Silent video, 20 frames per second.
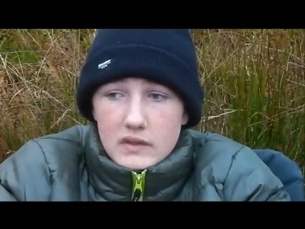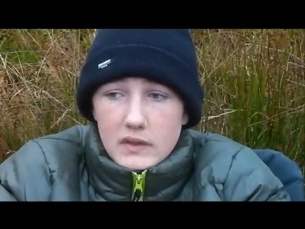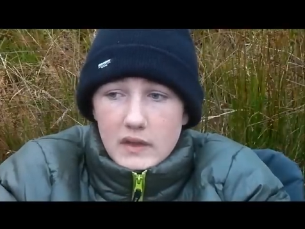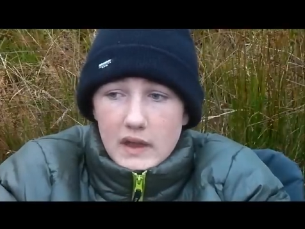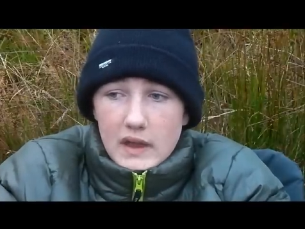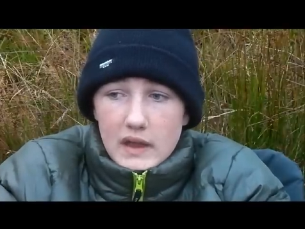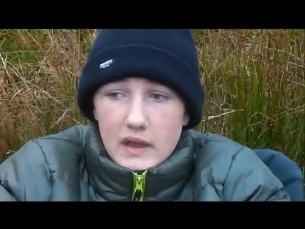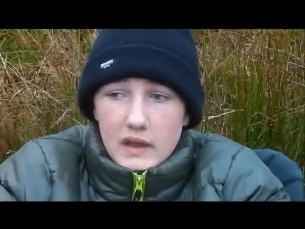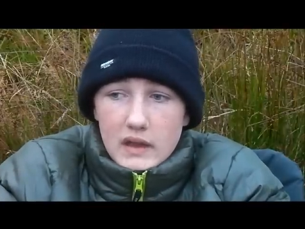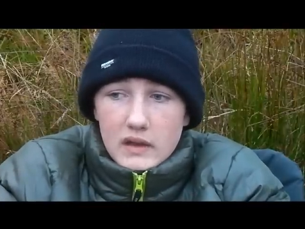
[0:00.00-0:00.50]

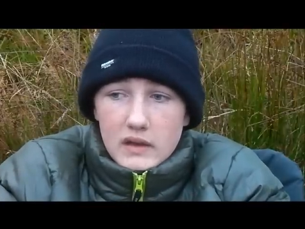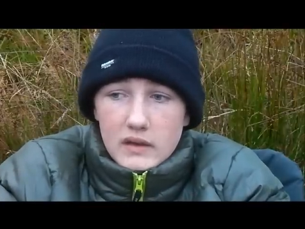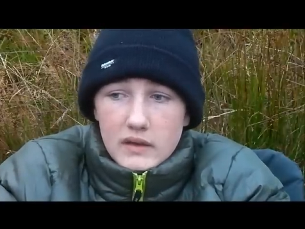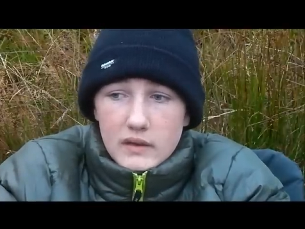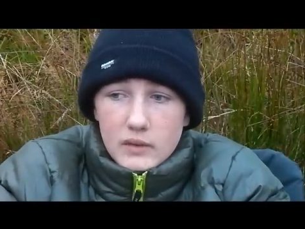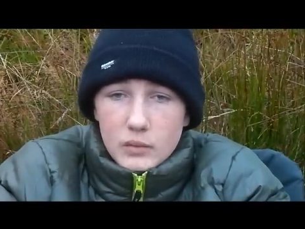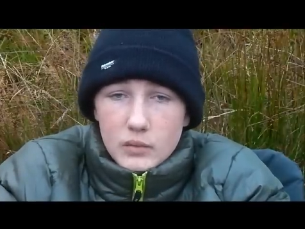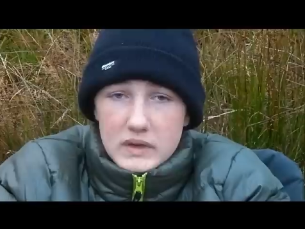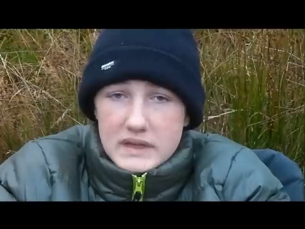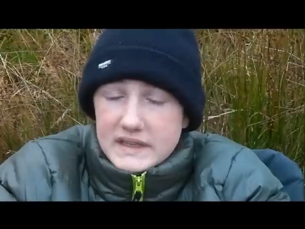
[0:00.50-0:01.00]

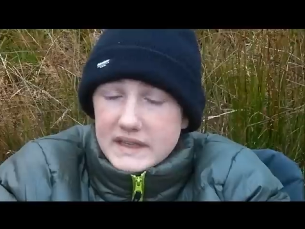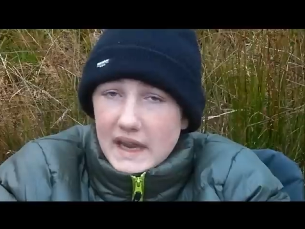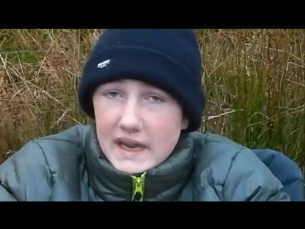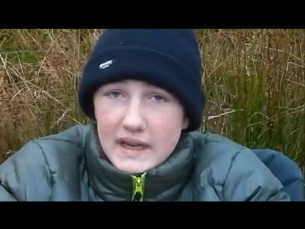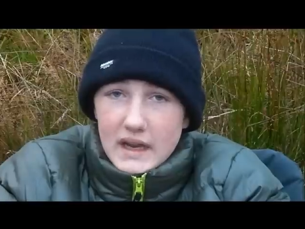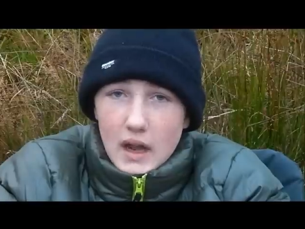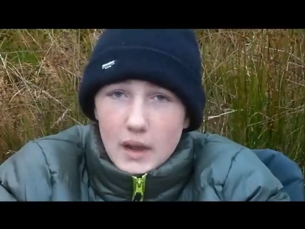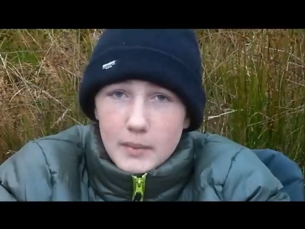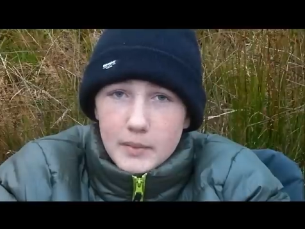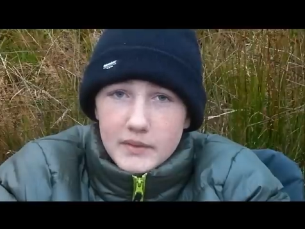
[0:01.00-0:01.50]
Then we
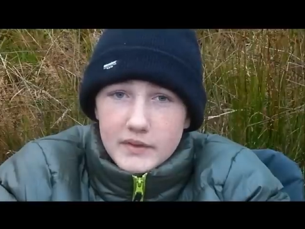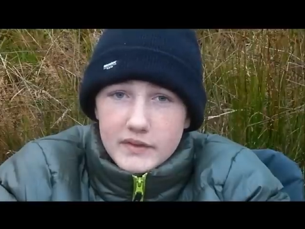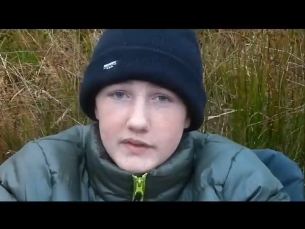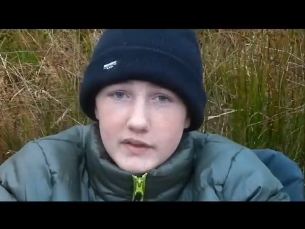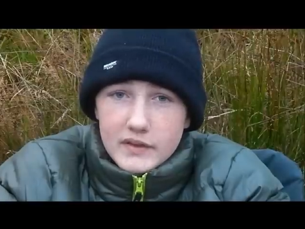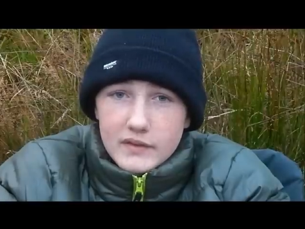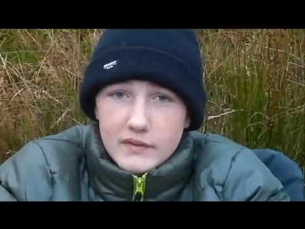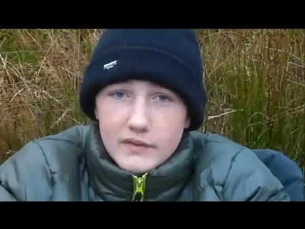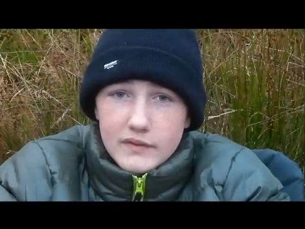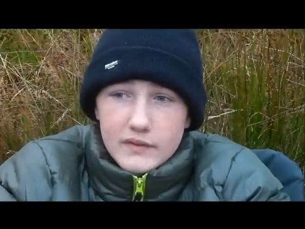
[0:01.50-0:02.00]
stayed up and
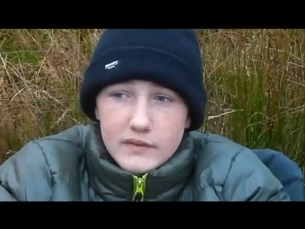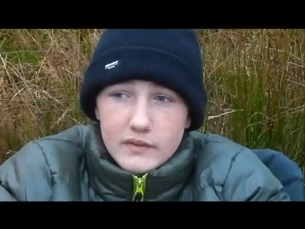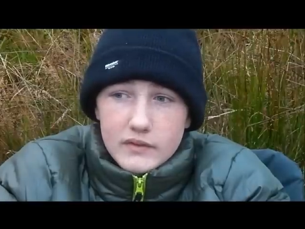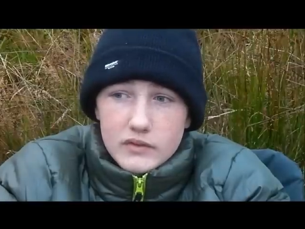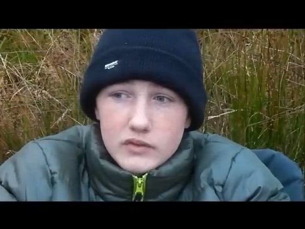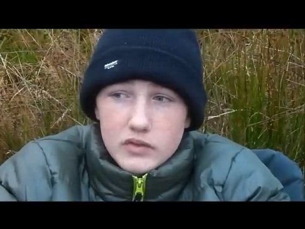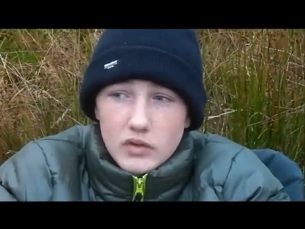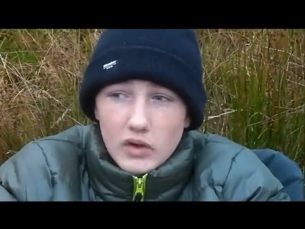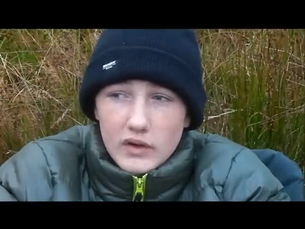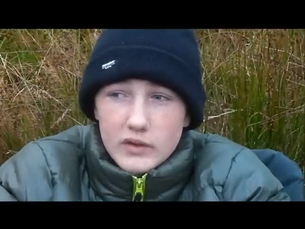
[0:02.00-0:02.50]
sort of
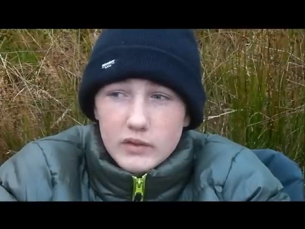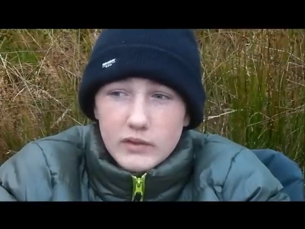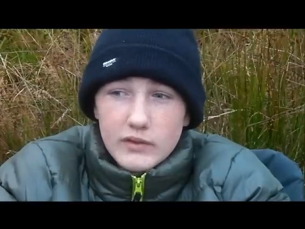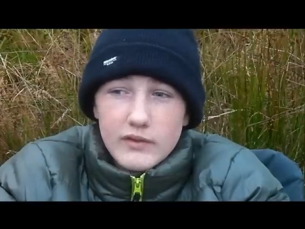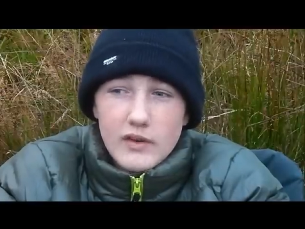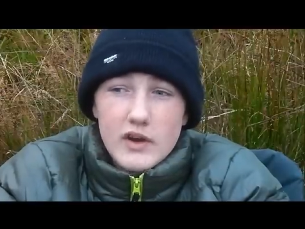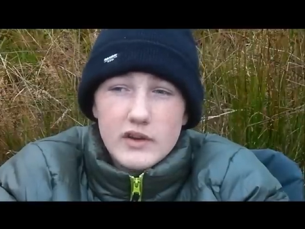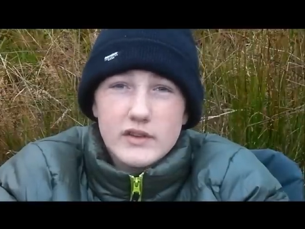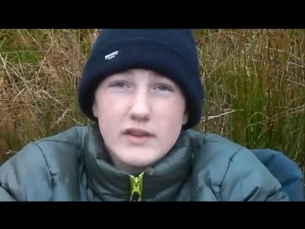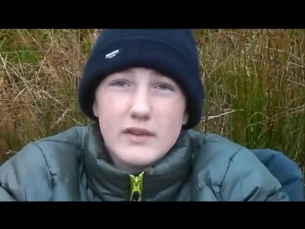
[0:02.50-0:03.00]
tried to
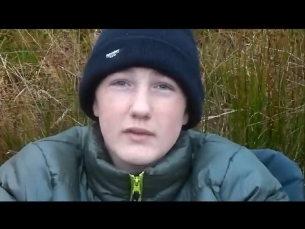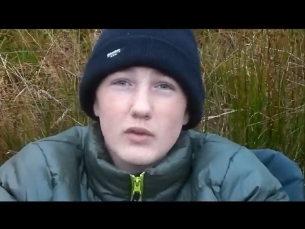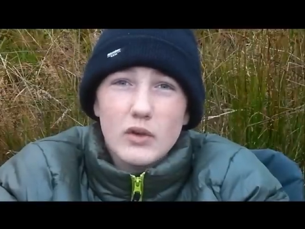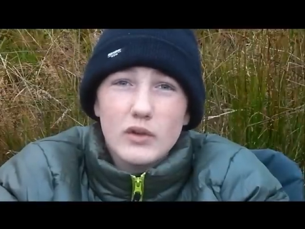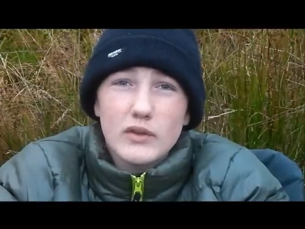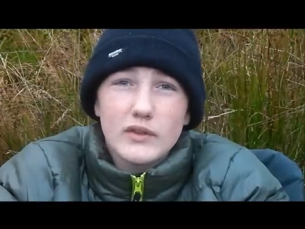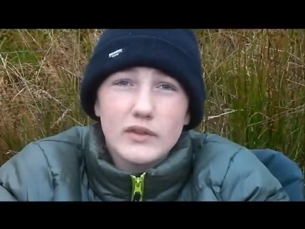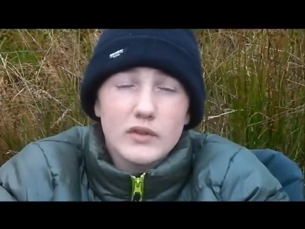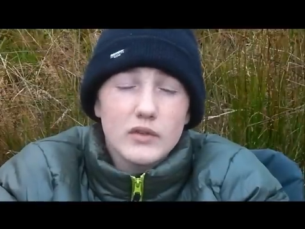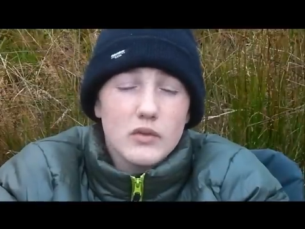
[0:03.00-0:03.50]
refreshen the
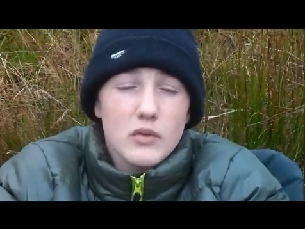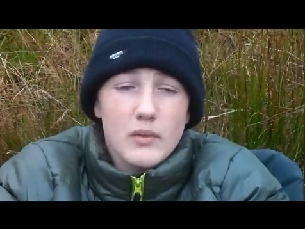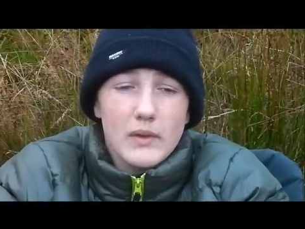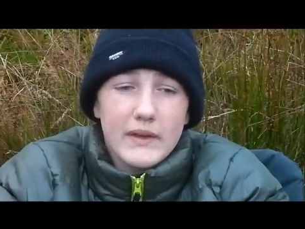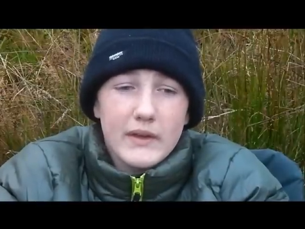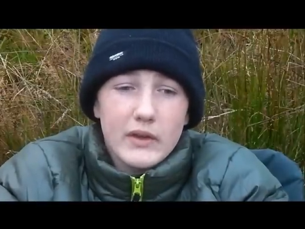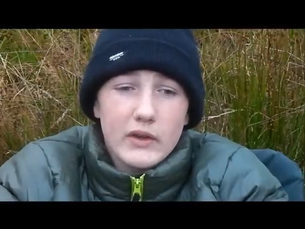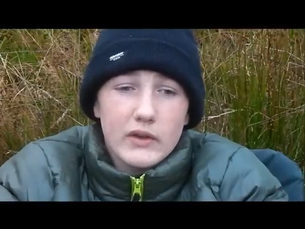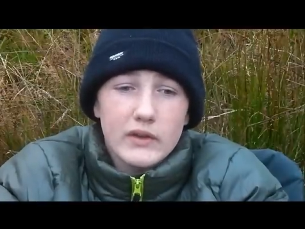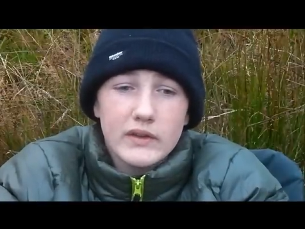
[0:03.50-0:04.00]
rod and do what we
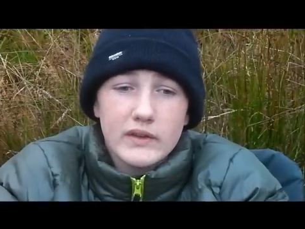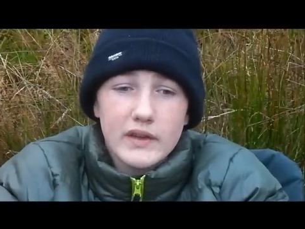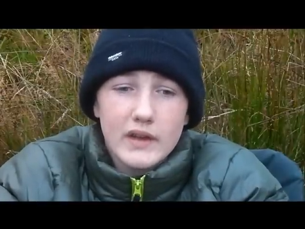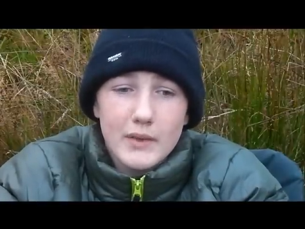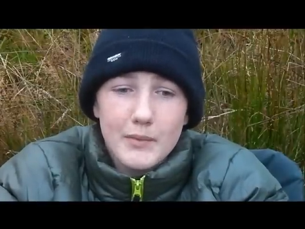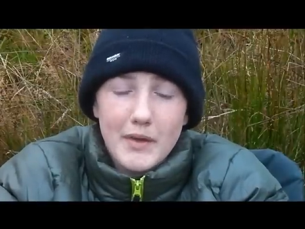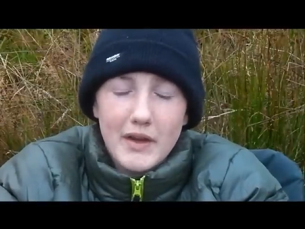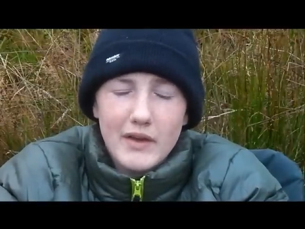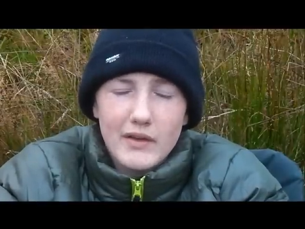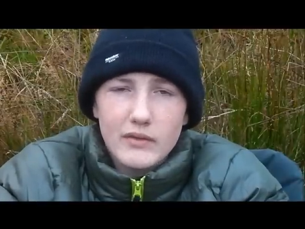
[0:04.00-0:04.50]
could until
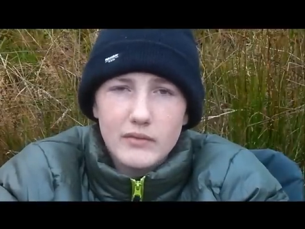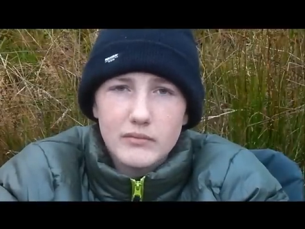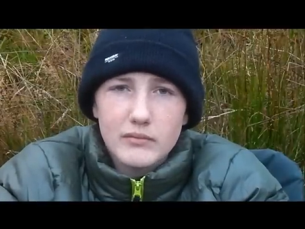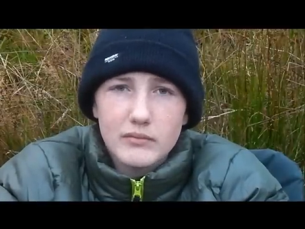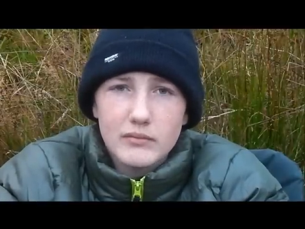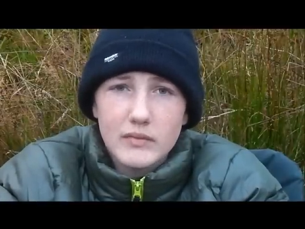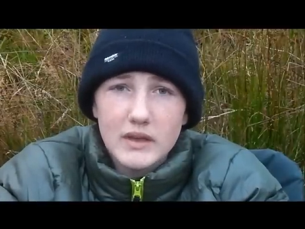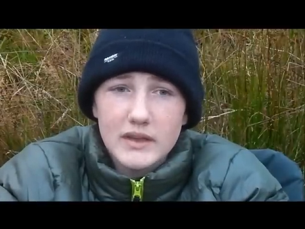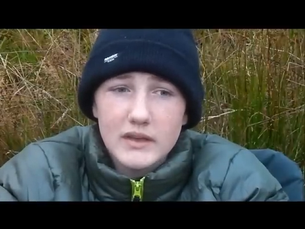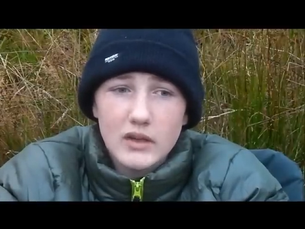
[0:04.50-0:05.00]
about
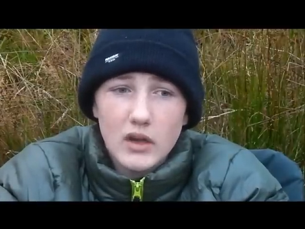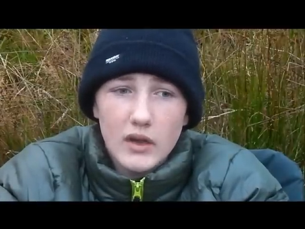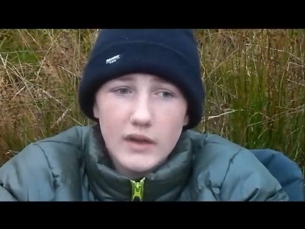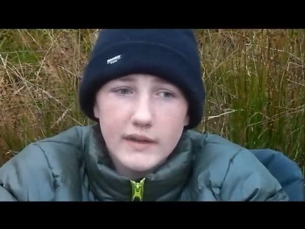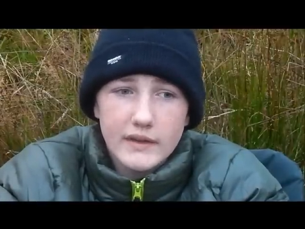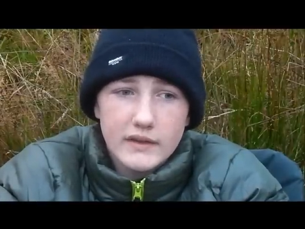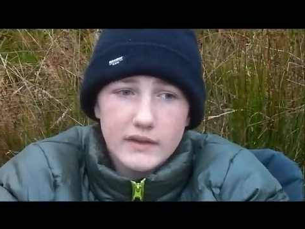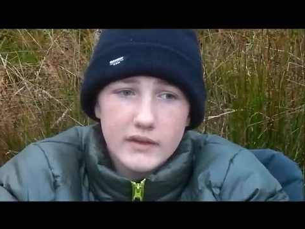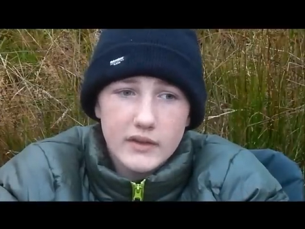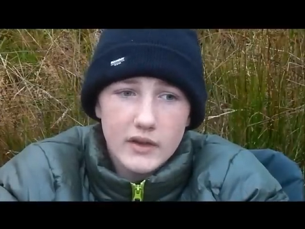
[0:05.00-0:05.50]

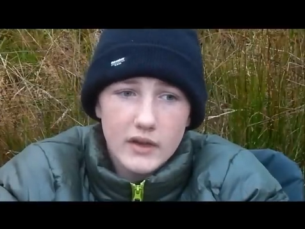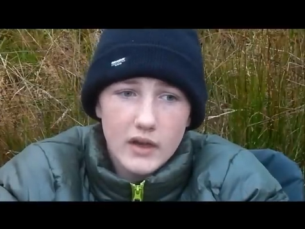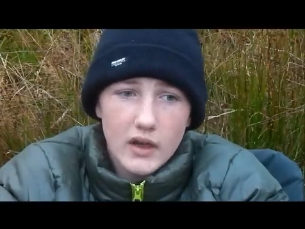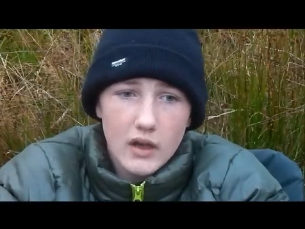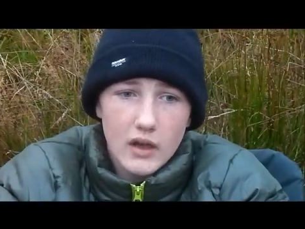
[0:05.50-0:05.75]
midnight.